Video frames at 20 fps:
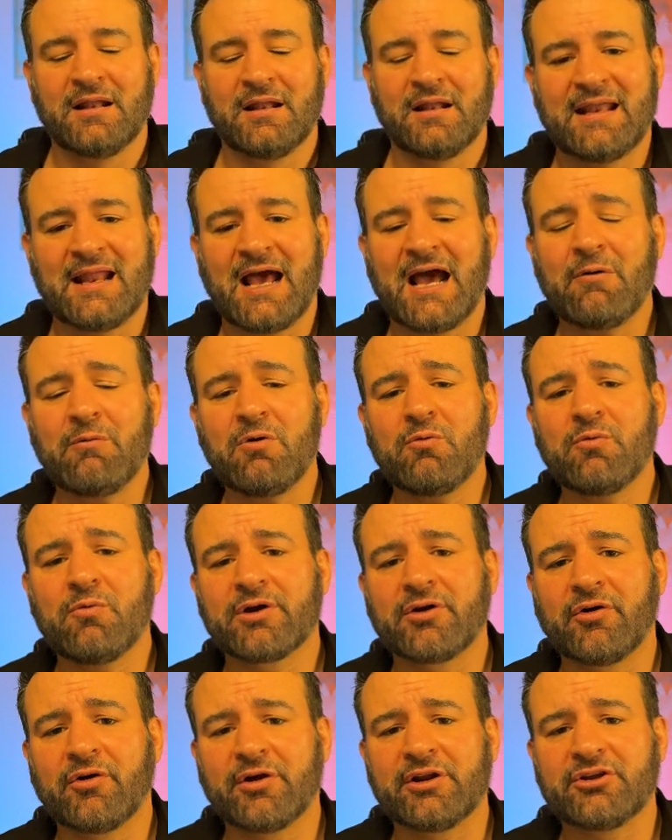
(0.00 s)
Now what we're
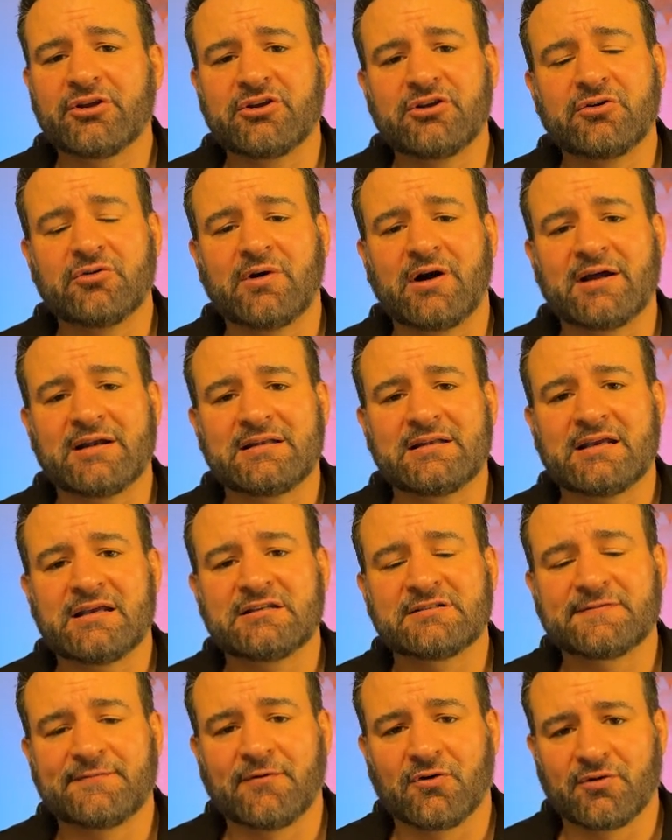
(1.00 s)
going to do on
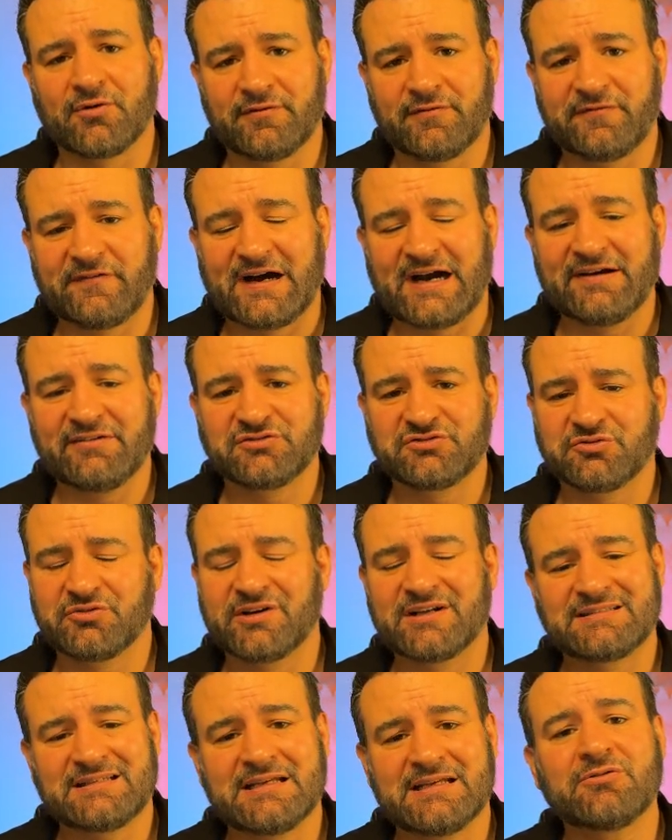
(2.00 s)
days 4 and 5 is we're
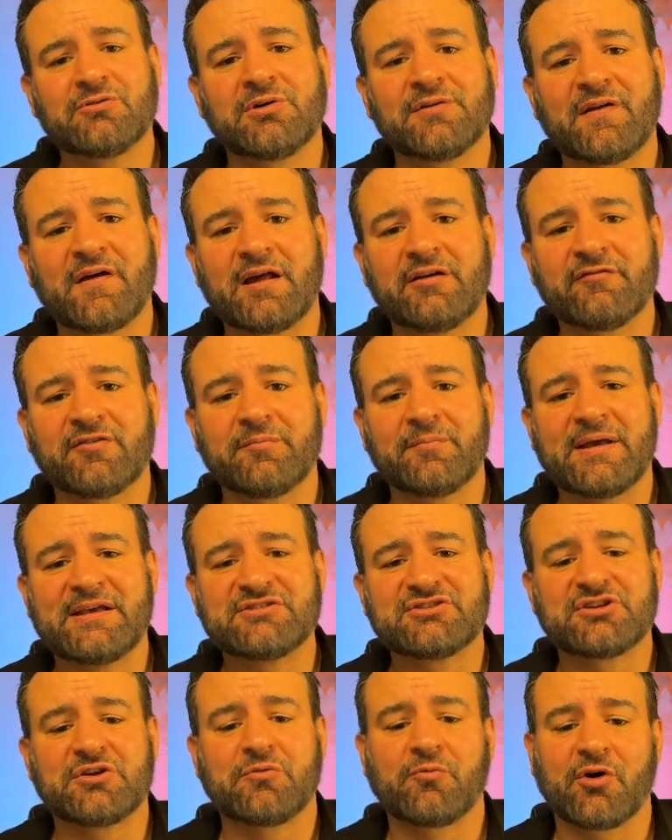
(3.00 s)
going to take all that
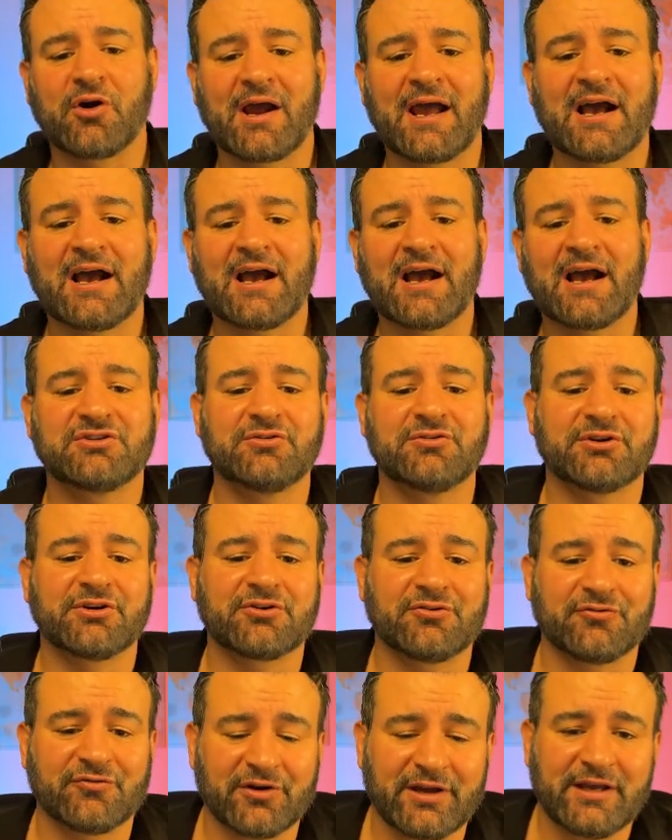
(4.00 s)
information and we're actually going to
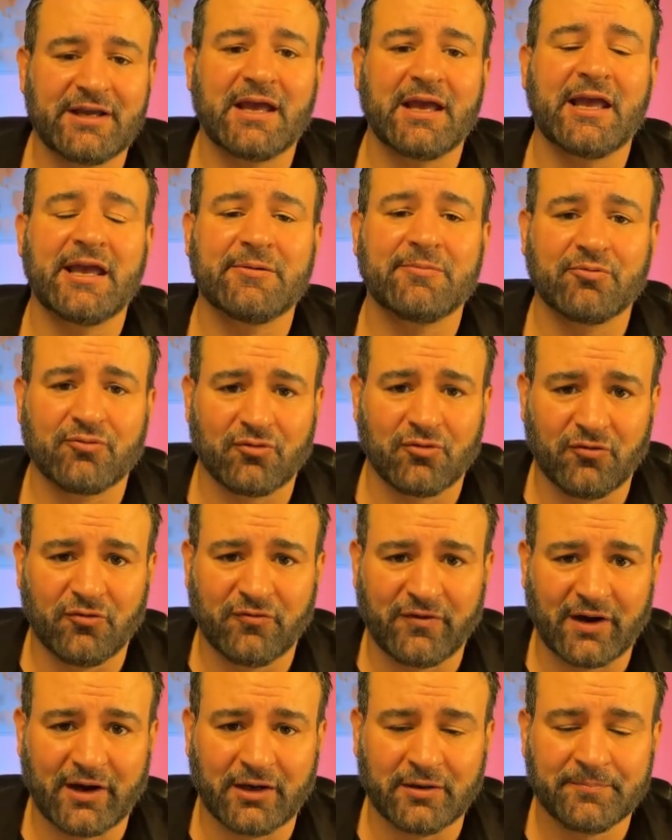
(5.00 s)
create a
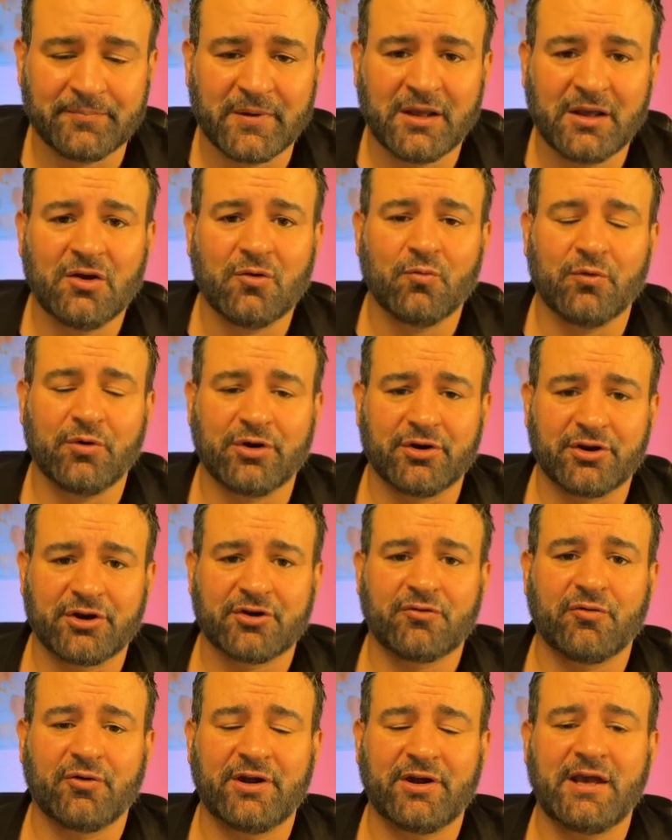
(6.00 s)
profile. We're going to
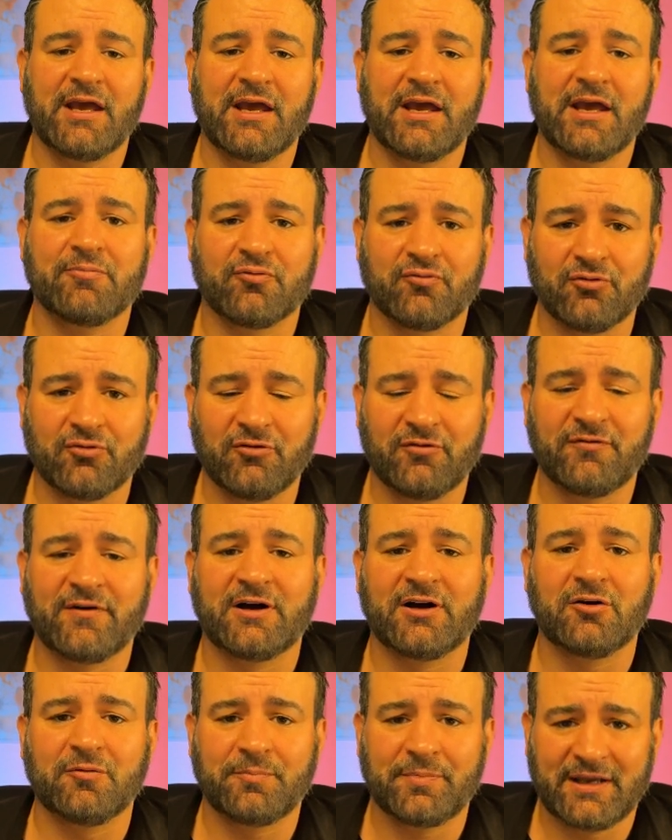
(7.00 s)
create a
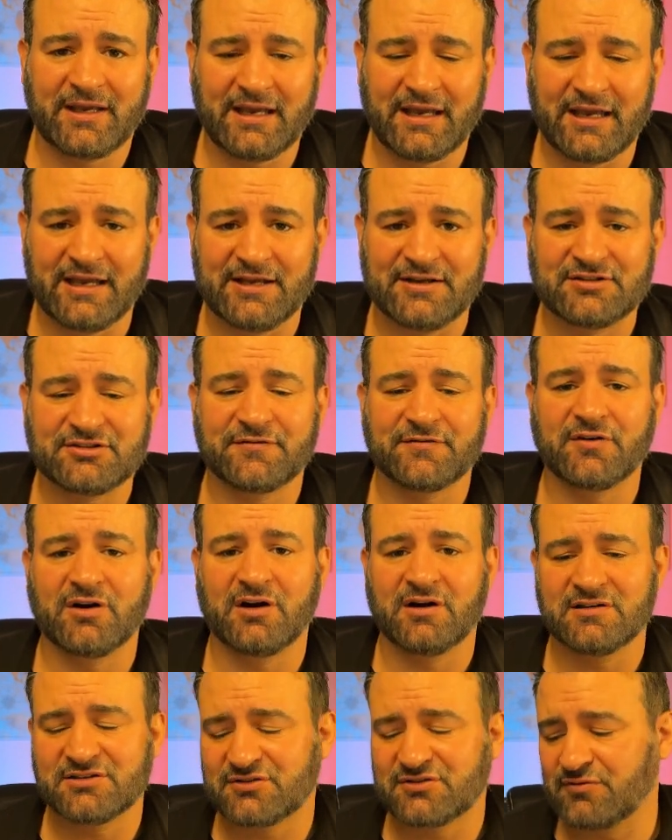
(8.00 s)
profile page
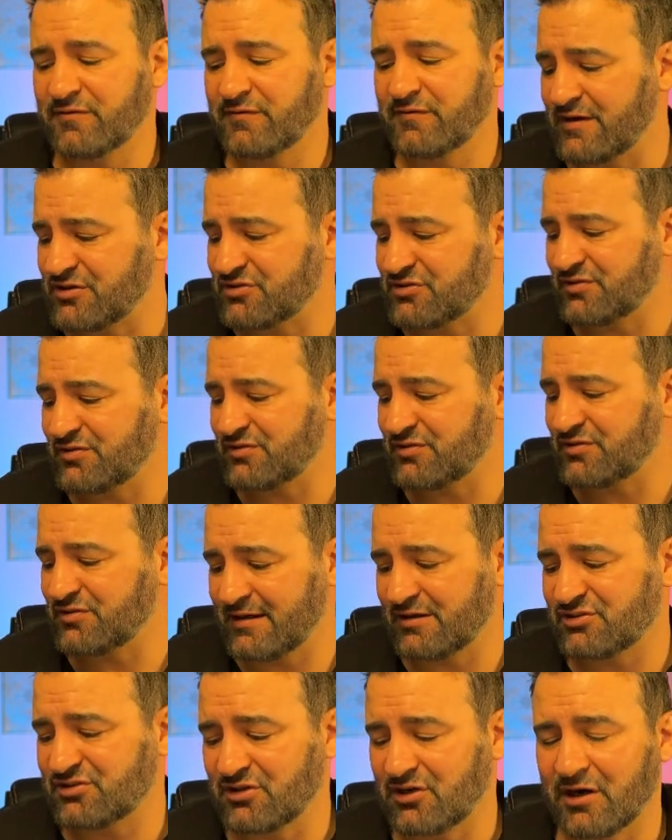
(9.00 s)
for us to eventually
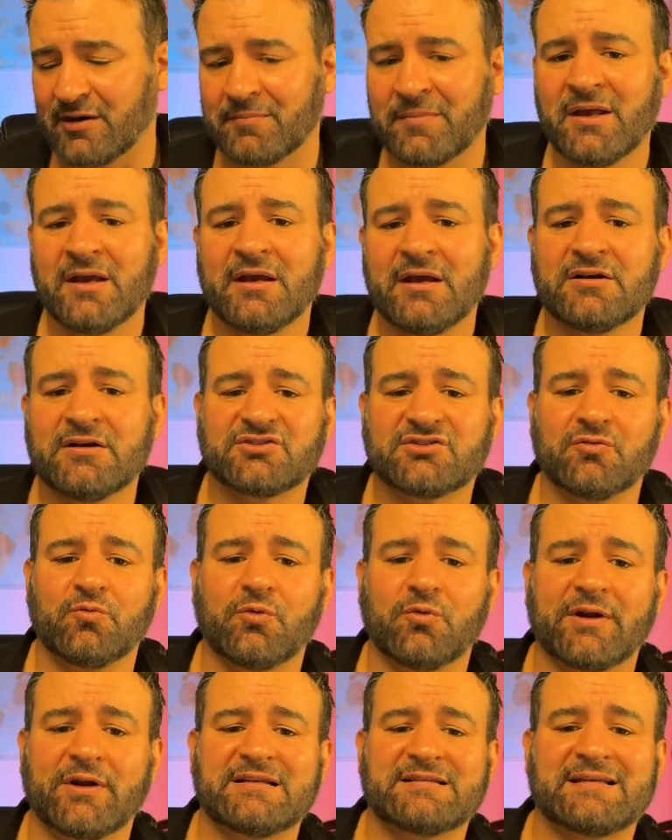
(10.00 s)
kickstart. So
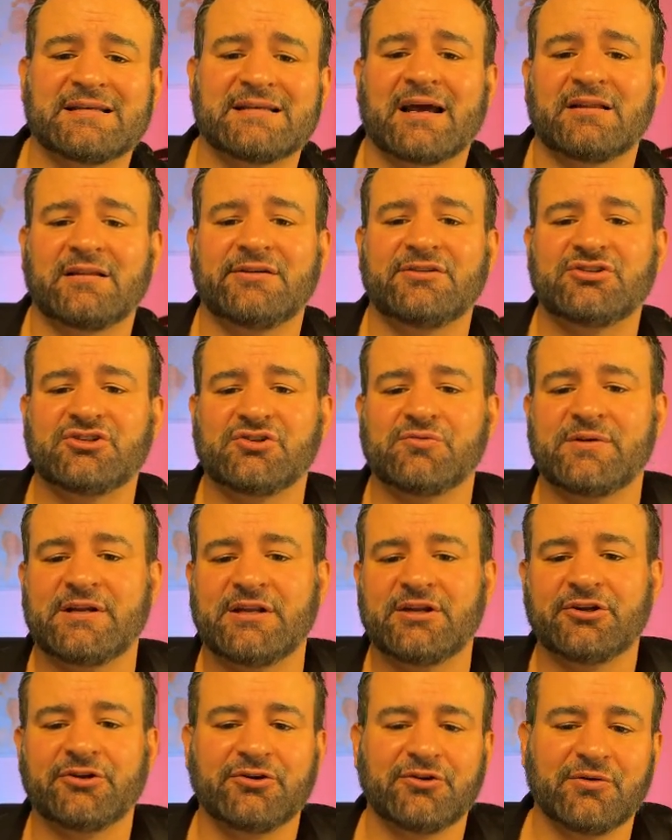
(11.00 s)
what exactly do we
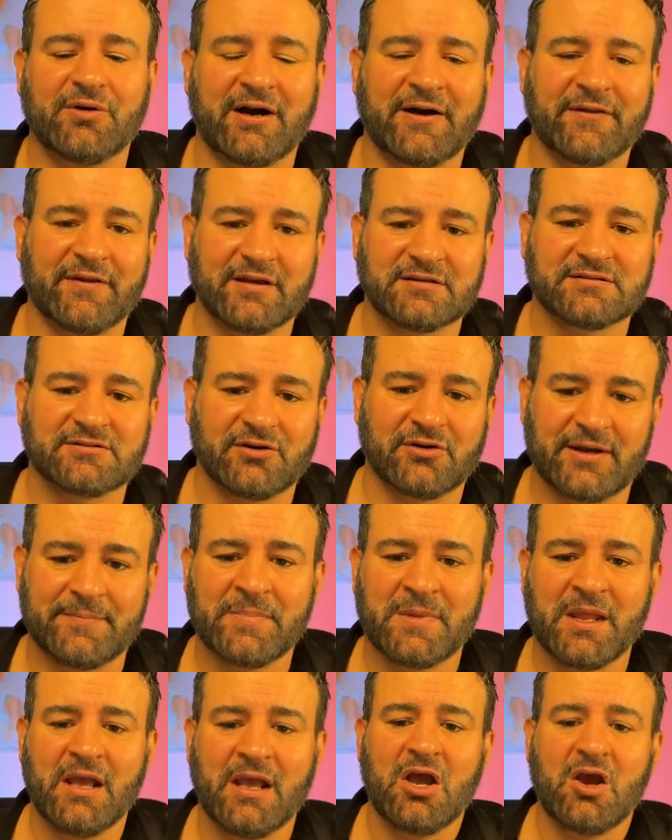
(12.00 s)
need to do on this? All right,
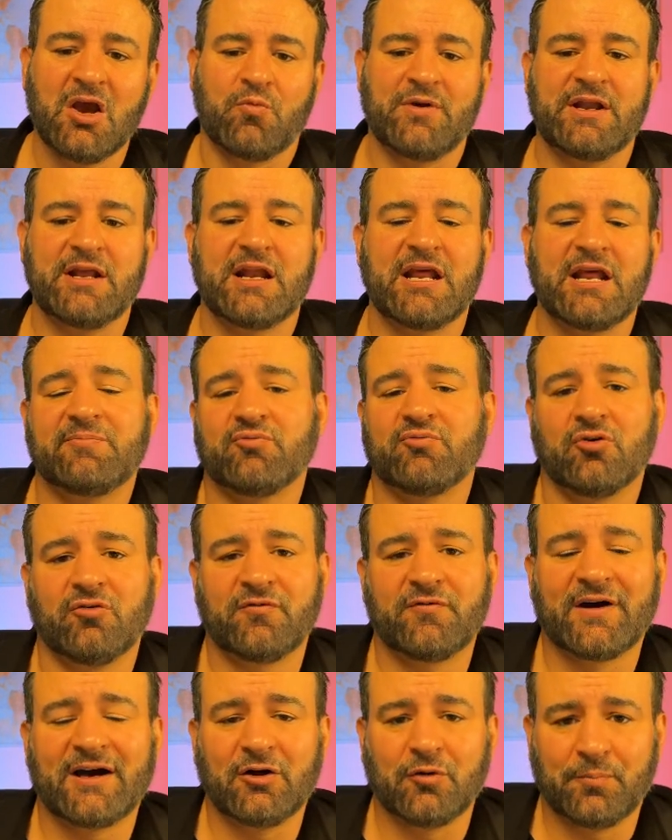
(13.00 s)
we need a
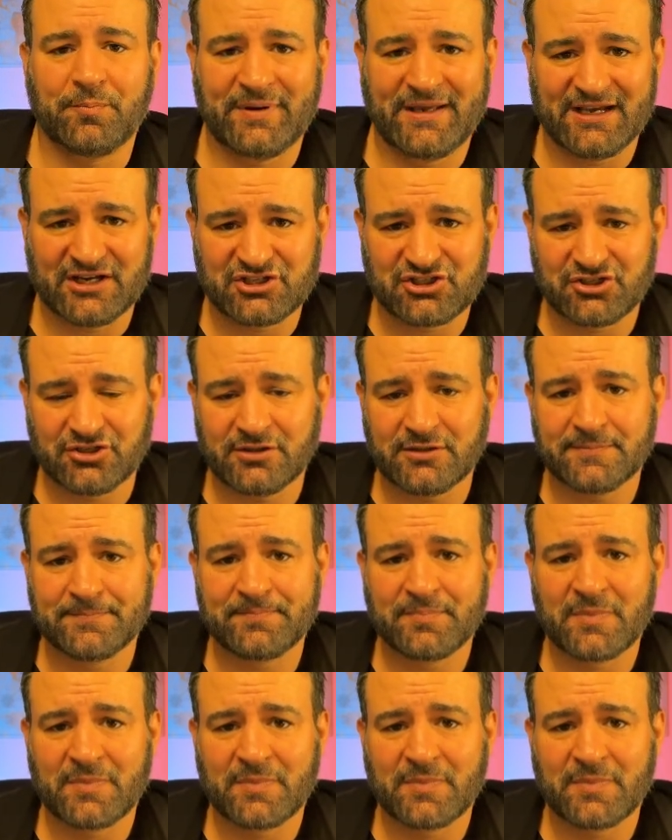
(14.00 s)
profile picture